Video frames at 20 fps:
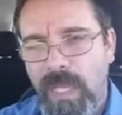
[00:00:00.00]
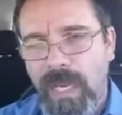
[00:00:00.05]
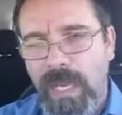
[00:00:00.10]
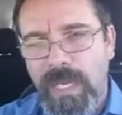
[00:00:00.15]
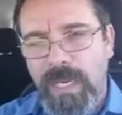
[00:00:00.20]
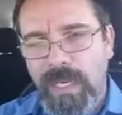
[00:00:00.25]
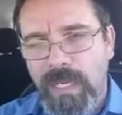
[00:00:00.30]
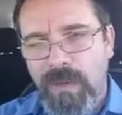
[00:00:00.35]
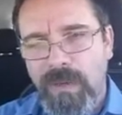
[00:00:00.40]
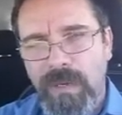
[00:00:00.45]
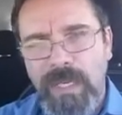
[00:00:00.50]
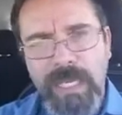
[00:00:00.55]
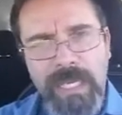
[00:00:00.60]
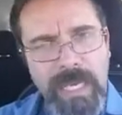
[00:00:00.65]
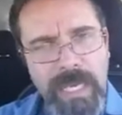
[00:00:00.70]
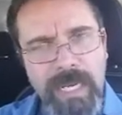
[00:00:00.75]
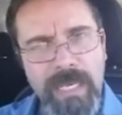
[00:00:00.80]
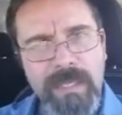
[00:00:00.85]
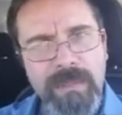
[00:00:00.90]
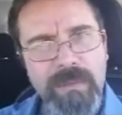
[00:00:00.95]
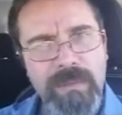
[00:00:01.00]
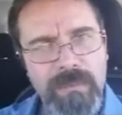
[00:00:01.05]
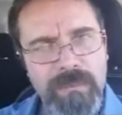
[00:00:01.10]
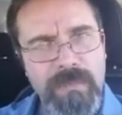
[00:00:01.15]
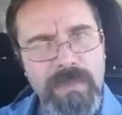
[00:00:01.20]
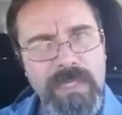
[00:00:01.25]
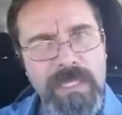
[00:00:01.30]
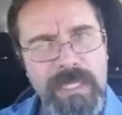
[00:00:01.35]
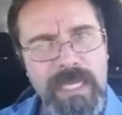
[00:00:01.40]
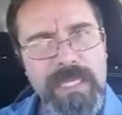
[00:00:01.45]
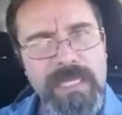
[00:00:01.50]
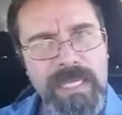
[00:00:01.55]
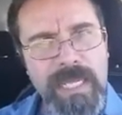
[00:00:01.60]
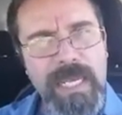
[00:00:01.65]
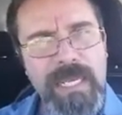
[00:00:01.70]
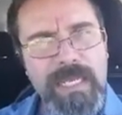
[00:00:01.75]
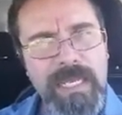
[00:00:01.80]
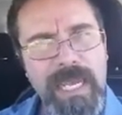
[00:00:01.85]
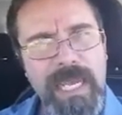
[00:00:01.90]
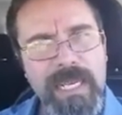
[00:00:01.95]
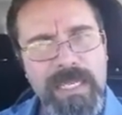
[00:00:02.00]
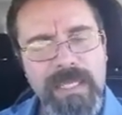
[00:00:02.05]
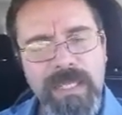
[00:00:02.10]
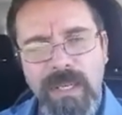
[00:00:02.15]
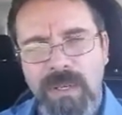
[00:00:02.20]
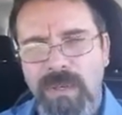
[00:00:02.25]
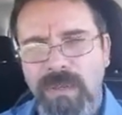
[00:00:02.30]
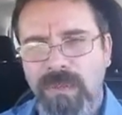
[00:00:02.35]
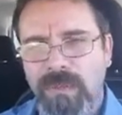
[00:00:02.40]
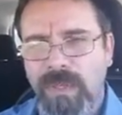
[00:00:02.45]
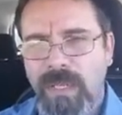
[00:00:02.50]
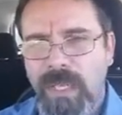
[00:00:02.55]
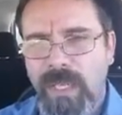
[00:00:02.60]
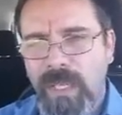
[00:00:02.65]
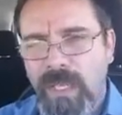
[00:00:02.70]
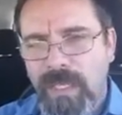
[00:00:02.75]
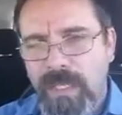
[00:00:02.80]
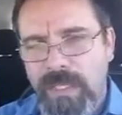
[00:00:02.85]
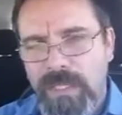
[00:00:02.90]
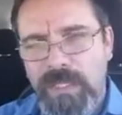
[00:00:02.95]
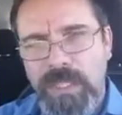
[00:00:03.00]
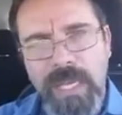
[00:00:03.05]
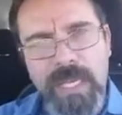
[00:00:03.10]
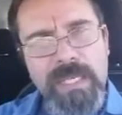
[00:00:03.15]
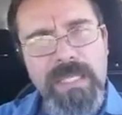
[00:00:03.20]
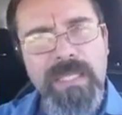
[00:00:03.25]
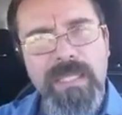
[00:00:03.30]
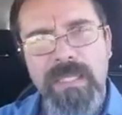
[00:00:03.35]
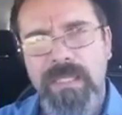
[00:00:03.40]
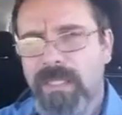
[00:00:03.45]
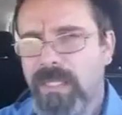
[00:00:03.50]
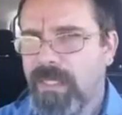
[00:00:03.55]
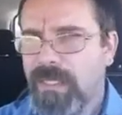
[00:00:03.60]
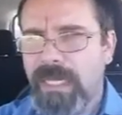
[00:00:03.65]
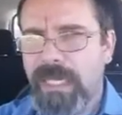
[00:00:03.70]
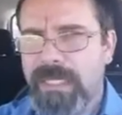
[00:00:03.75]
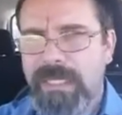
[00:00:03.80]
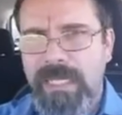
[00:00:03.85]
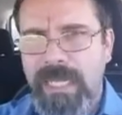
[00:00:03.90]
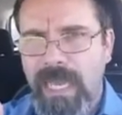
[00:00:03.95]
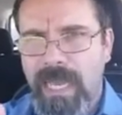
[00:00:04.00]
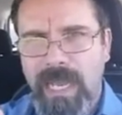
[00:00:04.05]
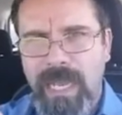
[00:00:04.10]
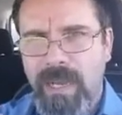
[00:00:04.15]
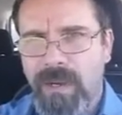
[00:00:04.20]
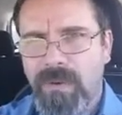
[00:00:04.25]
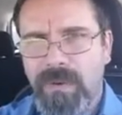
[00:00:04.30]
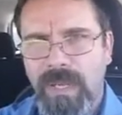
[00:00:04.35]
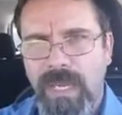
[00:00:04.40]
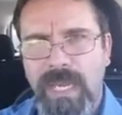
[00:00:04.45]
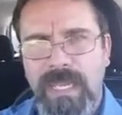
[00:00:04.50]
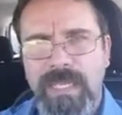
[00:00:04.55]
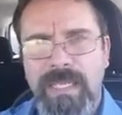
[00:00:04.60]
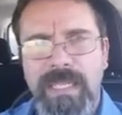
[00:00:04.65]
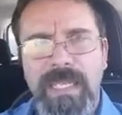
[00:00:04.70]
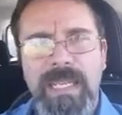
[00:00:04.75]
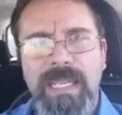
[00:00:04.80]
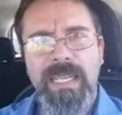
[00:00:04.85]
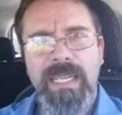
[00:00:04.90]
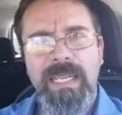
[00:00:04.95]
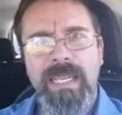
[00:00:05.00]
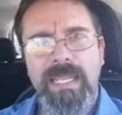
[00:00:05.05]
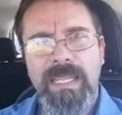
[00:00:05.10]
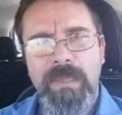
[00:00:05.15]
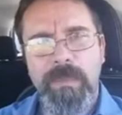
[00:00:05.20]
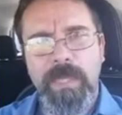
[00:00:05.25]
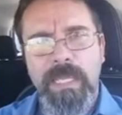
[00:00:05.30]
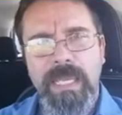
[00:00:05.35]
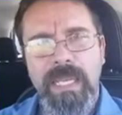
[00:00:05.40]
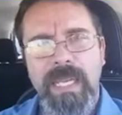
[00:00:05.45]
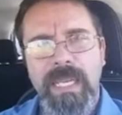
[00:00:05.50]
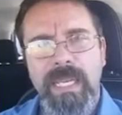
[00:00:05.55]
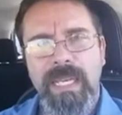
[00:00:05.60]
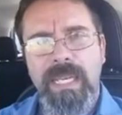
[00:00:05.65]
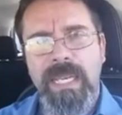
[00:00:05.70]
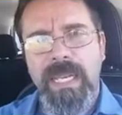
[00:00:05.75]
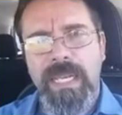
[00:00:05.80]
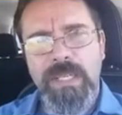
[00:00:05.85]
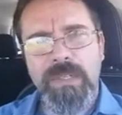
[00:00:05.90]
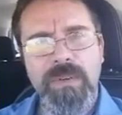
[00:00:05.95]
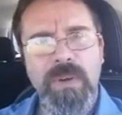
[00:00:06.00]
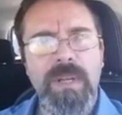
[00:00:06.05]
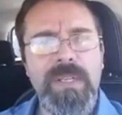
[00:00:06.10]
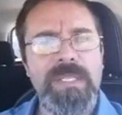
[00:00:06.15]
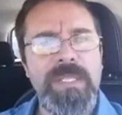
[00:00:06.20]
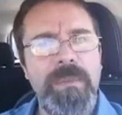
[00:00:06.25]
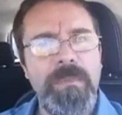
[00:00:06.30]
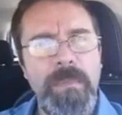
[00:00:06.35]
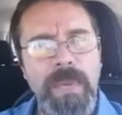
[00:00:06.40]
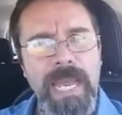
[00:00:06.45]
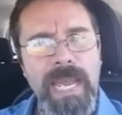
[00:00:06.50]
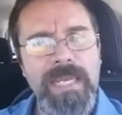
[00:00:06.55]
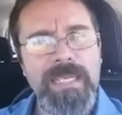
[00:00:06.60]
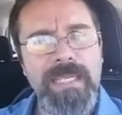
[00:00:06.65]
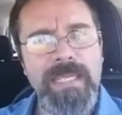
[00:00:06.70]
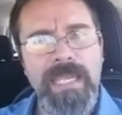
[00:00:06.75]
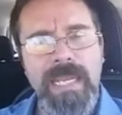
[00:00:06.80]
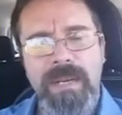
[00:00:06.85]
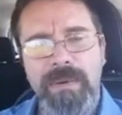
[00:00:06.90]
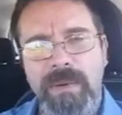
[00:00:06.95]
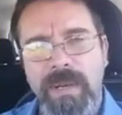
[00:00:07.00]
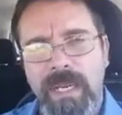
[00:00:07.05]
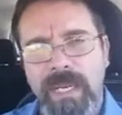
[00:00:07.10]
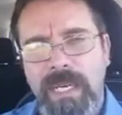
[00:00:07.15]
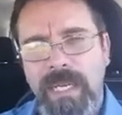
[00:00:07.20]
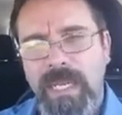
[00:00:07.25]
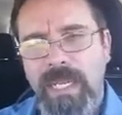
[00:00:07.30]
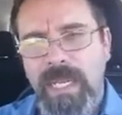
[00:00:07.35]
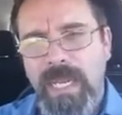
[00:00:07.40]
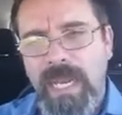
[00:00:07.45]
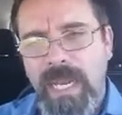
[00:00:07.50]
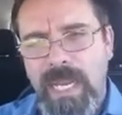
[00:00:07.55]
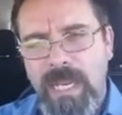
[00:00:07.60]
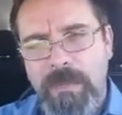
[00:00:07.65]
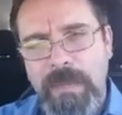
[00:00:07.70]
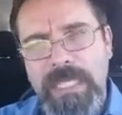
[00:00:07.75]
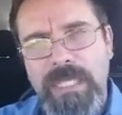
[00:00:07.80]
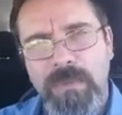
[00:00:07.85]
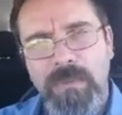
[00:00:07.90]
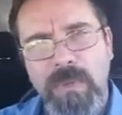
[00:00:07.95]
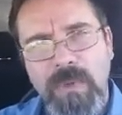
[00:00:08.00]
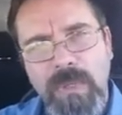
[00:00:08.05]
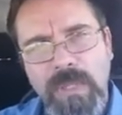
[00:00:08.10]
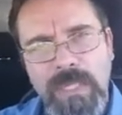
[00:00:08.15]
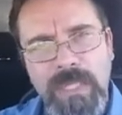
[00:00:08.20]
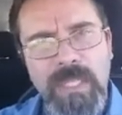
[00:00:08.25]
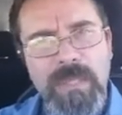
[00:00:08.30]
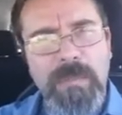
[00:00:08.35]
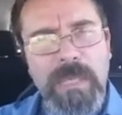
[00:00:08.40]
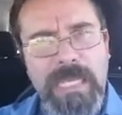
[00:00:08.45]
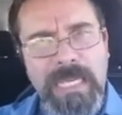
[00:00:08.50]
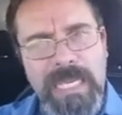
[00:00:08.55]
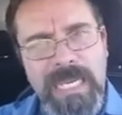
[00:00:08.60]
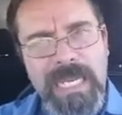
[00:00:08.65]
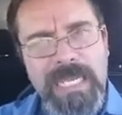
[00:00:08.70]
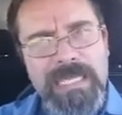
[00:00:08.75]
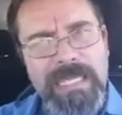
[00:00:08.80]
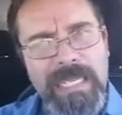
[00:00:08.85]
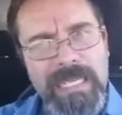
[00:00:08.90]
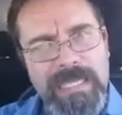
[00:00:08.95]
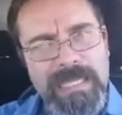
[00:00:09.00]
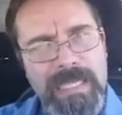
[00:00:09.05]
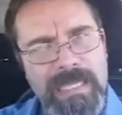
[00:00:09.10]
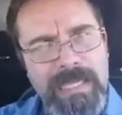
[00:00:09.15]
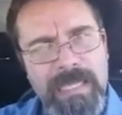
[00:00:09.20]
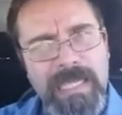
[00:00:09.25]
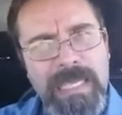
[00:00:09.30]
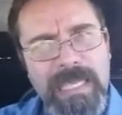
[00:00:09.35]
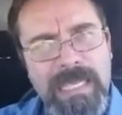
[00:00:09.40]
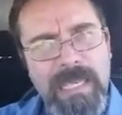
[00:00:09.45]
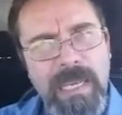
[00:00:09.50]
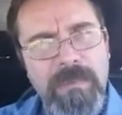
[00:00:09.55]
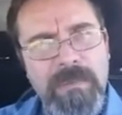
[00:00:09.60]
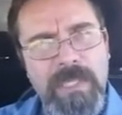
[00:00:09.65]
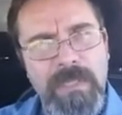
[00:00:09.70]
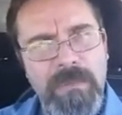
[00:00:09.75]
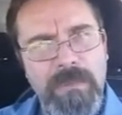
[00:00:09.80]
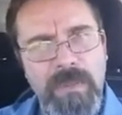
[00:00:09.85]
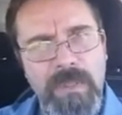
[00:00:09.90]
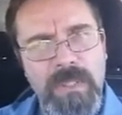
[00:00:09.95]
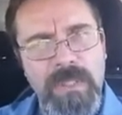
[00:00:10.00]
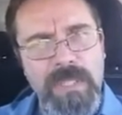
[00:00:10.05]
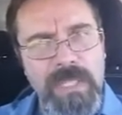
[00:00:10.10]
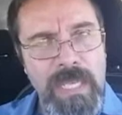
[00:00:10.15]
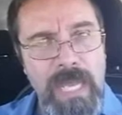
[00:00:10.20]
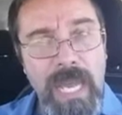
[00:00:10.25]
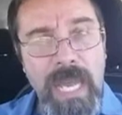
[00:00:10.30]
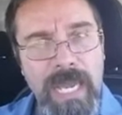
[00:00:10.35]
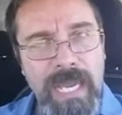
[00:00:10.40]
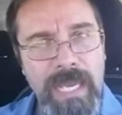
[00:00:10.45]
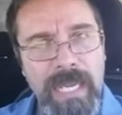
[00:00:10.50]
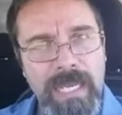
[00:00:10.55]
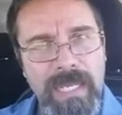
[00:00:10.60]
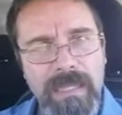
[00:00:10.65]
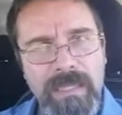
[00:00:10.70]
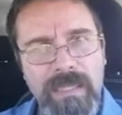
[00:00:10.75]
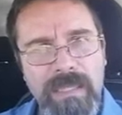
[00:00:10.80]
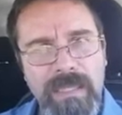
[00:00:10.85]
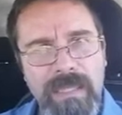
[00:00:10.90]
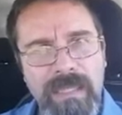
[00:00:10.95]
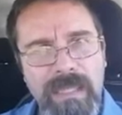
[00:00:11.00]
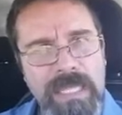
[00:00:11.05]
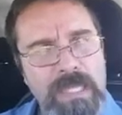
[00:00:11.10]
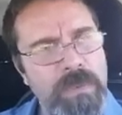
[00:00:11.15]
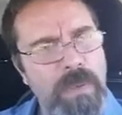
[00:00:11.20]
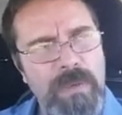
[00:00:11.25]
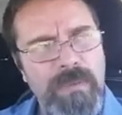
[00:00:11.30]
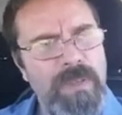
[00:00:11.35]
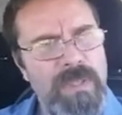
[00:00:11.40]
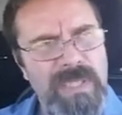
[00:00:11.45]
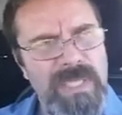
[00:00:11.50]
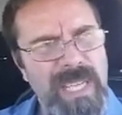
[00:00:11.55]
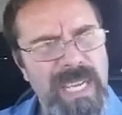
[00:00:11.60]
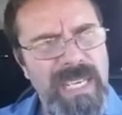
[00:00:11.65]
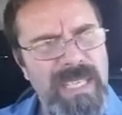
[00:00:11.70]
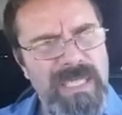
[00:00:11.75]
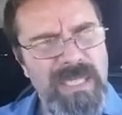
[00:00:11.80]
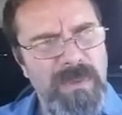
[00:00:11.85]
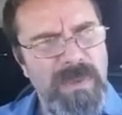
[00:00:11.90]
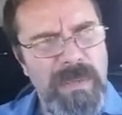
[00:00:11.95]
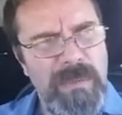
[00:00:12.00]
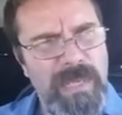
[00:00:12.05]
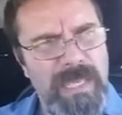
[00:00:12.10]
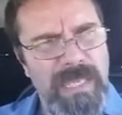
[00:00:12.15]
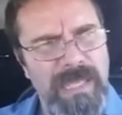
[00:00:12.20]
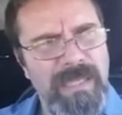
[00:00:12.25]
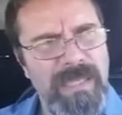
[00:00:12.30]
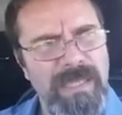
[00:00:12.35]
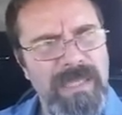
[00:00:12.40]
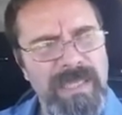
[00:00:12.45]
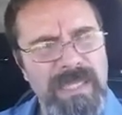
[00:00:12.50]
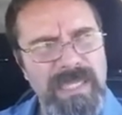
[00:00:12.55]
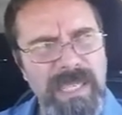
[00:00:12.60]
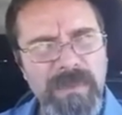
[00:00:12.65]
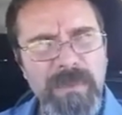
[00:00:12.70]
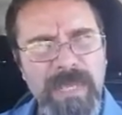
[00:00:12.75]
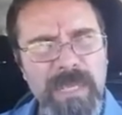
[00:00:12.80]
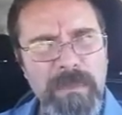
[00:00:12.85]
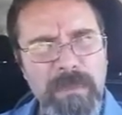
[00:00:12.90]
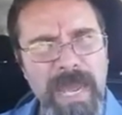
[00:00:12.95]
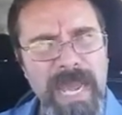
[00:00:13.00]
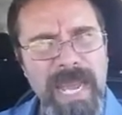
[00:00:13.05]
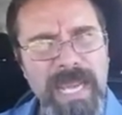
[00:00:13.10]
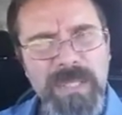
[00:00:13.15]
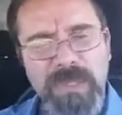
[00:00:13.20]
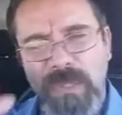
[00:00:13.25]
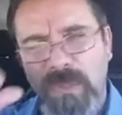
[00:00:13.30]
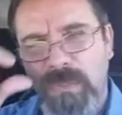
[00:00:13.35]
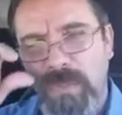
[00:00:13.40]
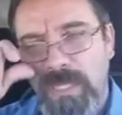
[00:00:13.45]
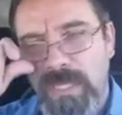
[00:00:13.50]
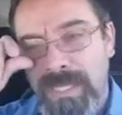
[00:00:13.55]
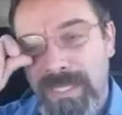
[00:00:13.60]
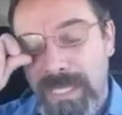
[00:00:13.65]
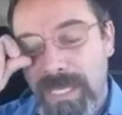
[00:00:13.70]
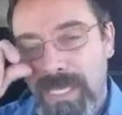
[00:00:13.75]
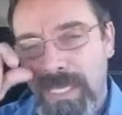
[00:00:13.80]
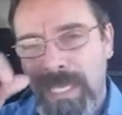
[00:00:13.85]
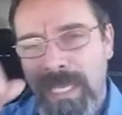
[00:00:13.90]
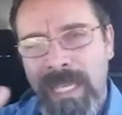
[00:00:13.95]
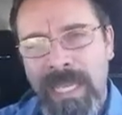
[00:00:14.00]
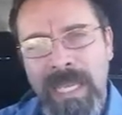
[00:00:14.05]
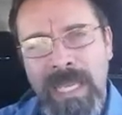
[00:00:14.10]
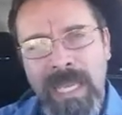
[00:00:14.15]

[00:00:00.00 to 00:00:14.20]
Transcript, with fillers: And, and he kind of sets that kind of tone, the Genesis, like that's not how God it in the beginning. And he draws them back to that, right? And he makes it real clear by the context. He's leading up to verse 9. That's why verse 9 is like, wait a minute. Does that really match with what he's saying?